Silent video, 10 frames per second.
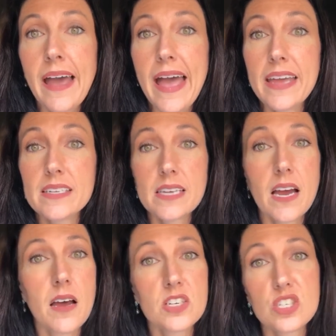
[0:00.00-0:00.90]
and
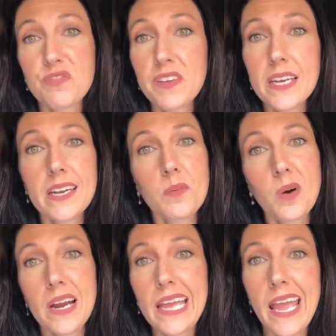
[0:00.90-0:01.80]
just fit it in
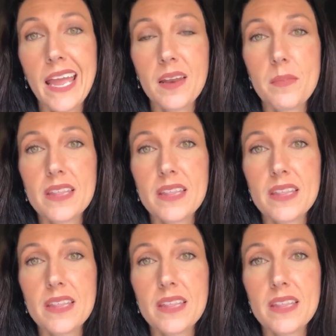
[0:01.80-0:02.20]
where I can,